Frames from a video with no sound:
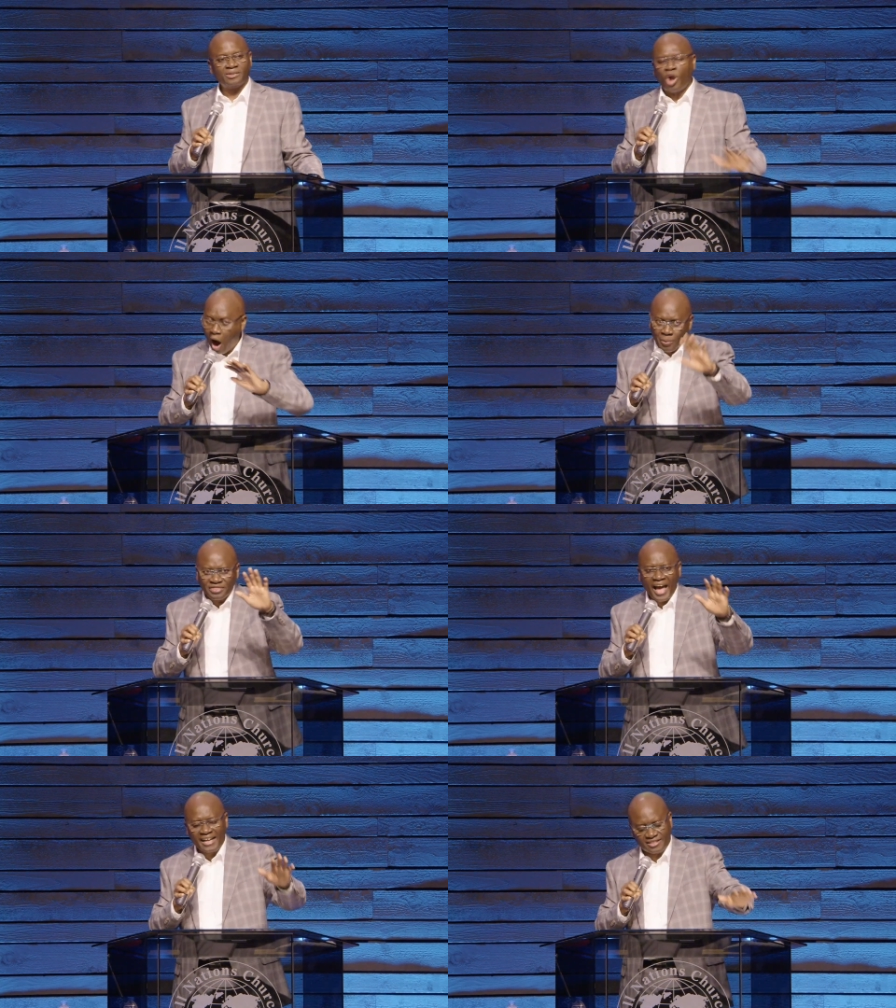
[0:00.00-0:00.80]
Go
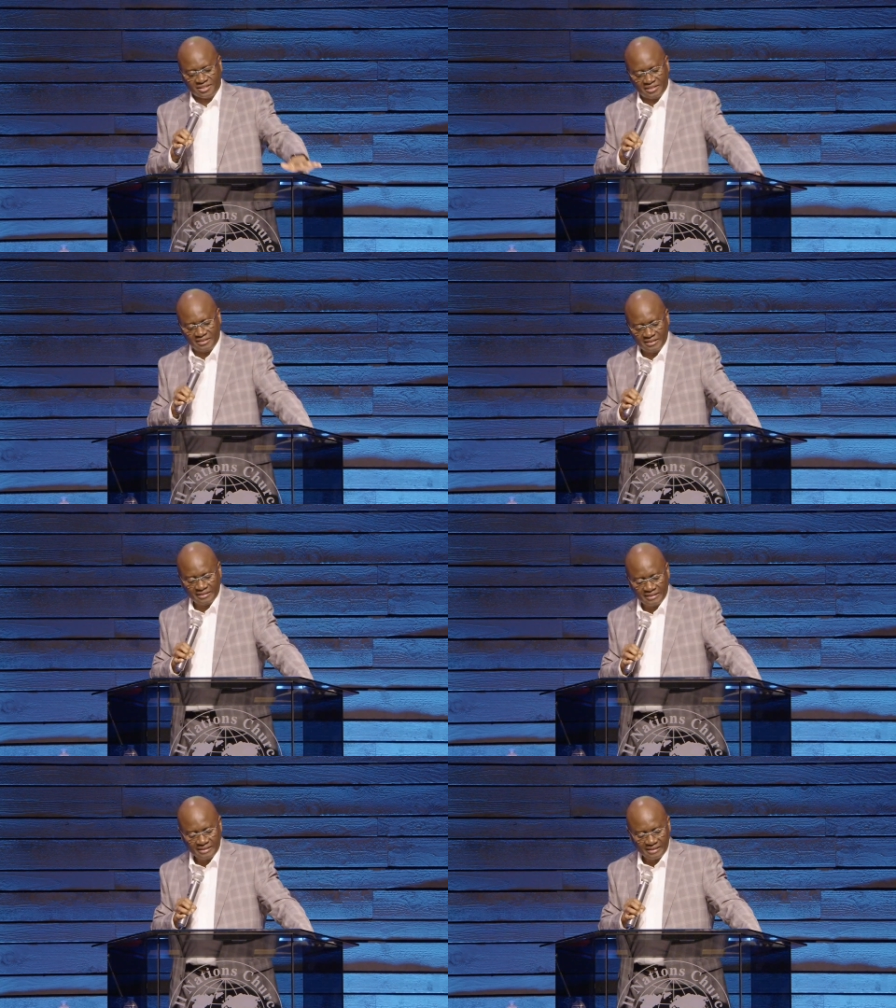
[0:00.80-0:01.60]
with that.
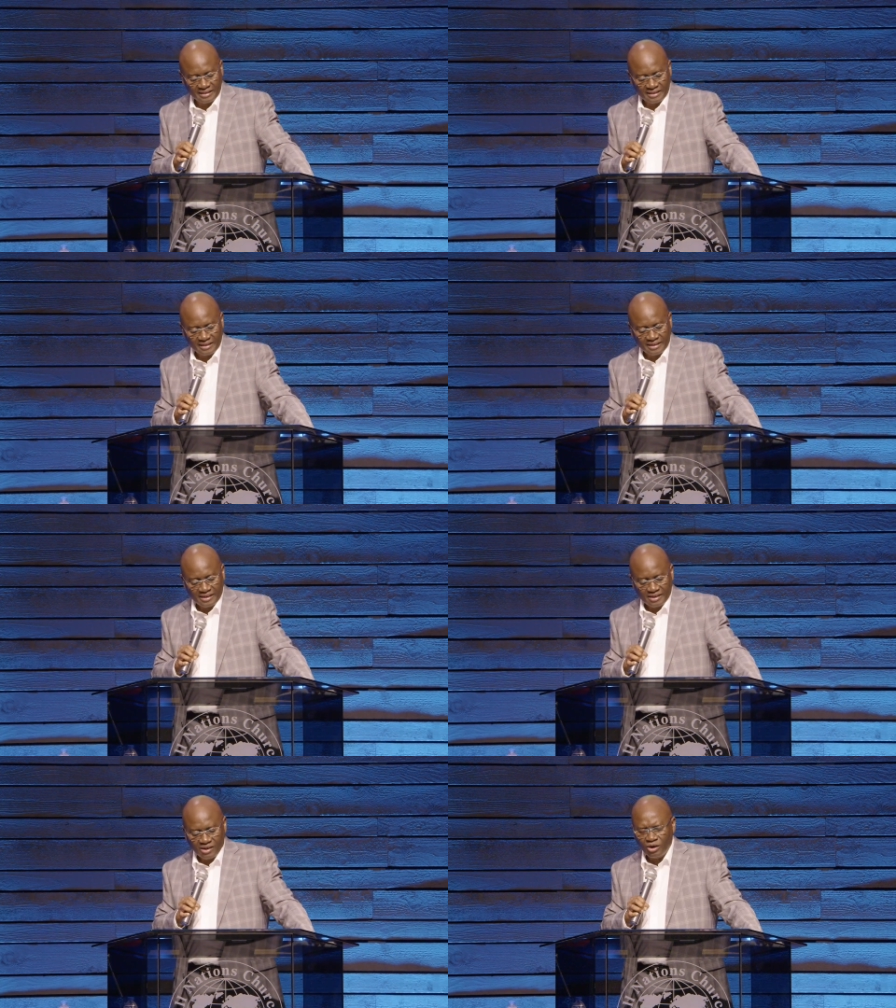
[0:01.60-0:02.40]

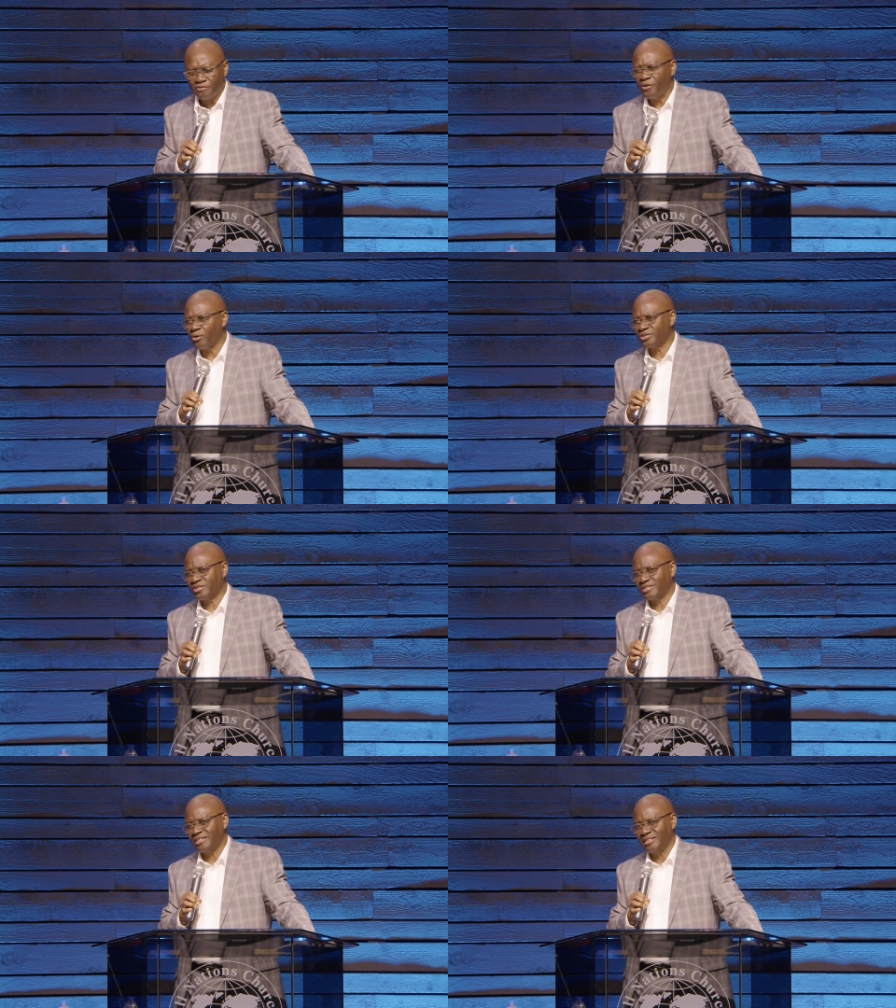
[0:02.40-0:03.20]
Oh,
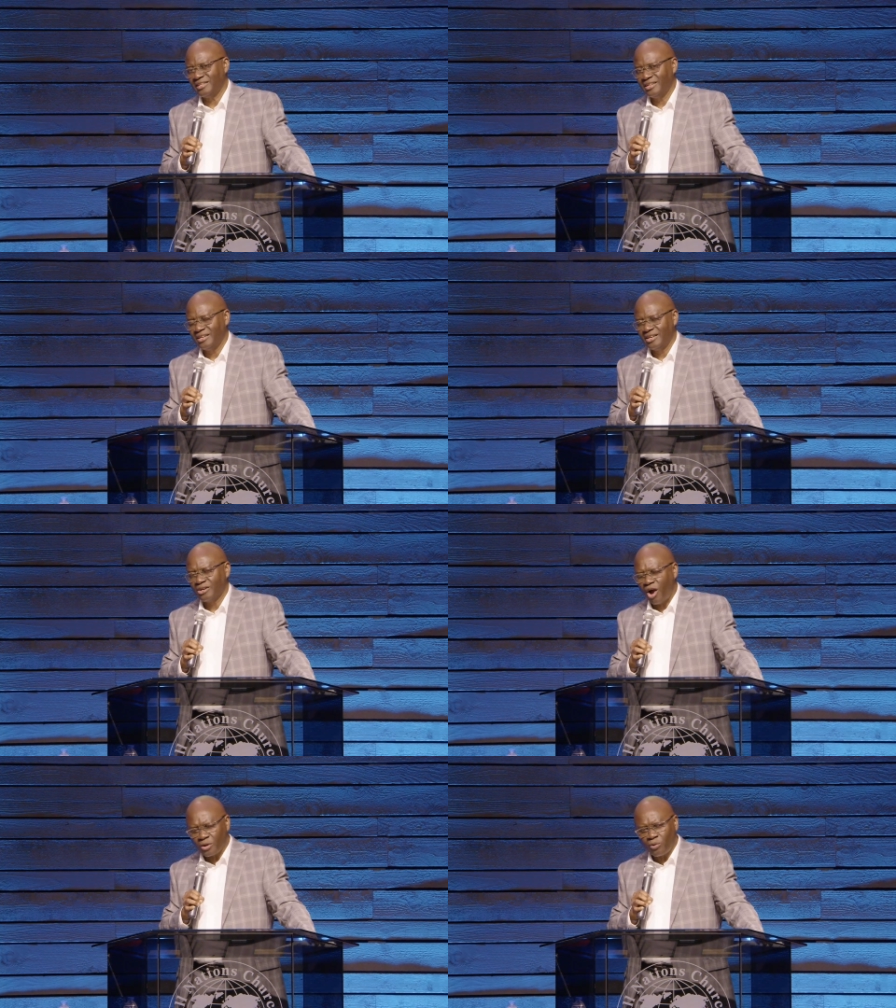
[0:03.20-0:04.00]
folks,
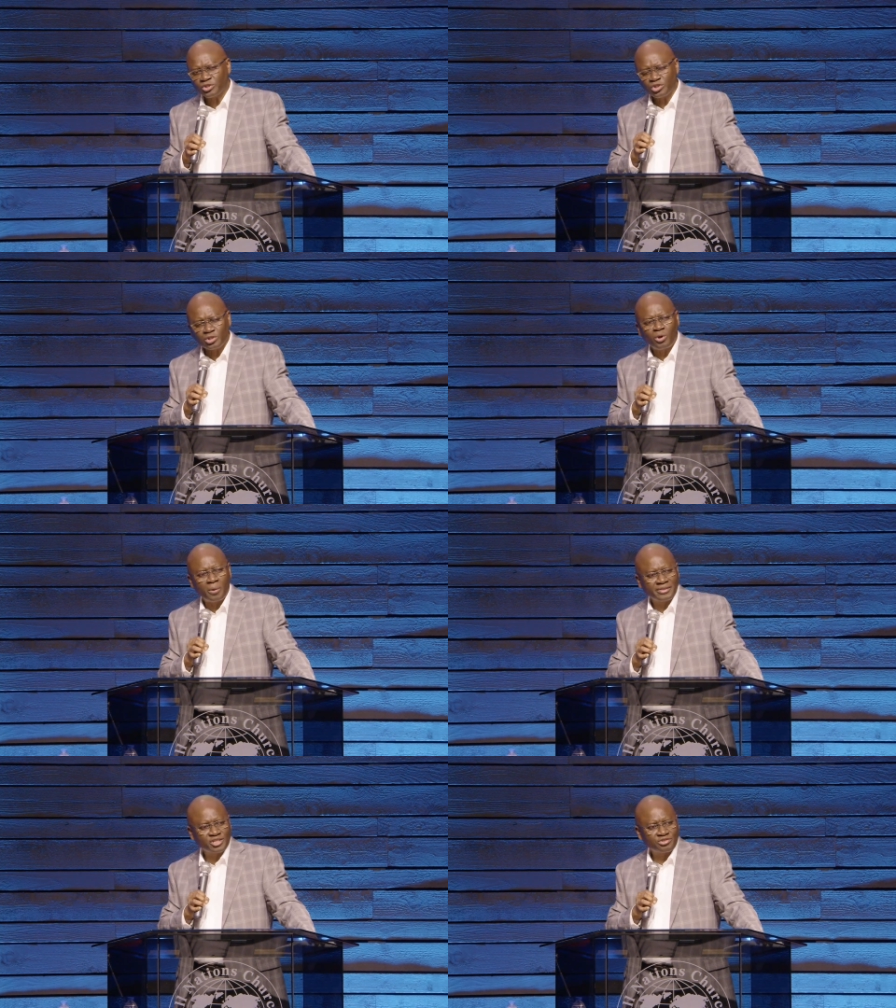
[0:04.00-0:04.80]
God wants you to
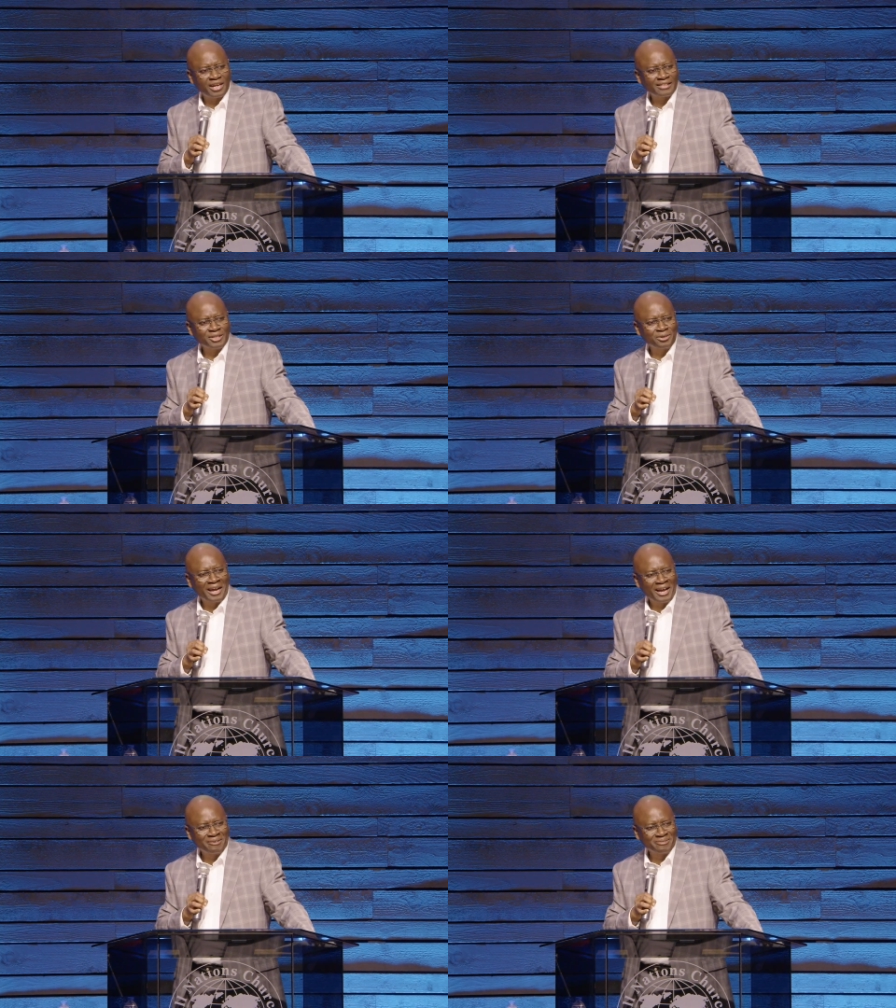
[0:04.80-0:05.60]
go with the strength that you
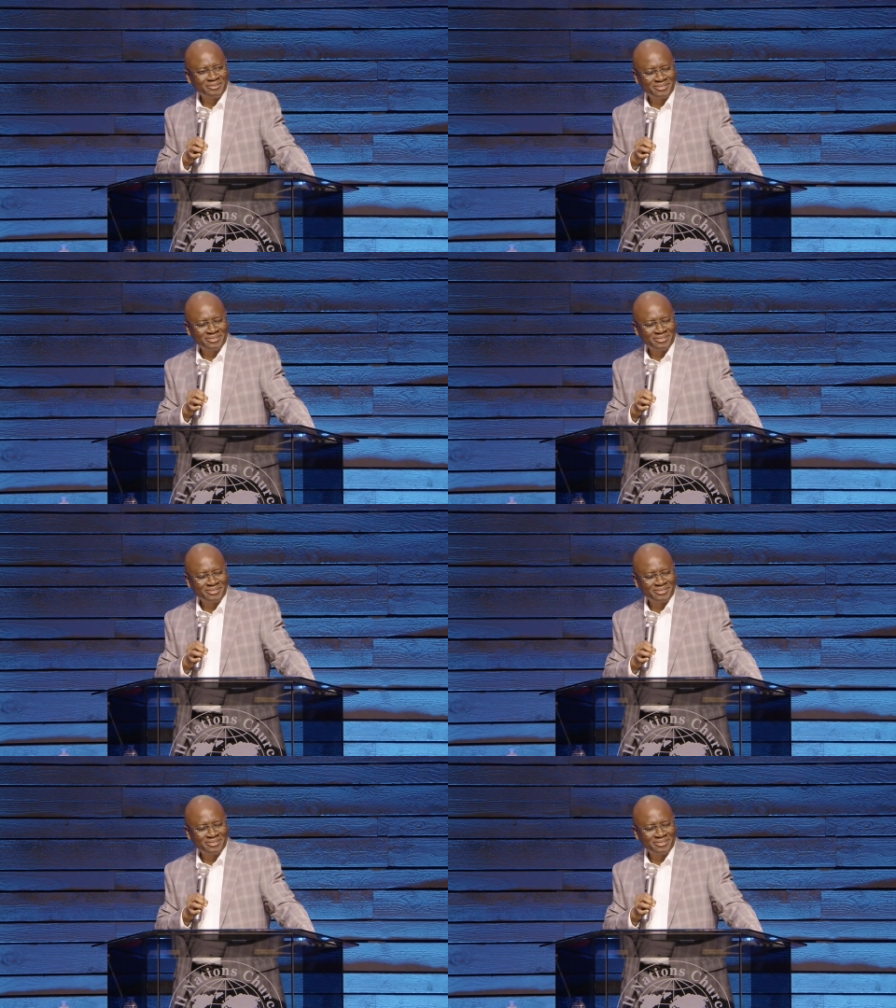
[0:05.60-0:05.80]
have.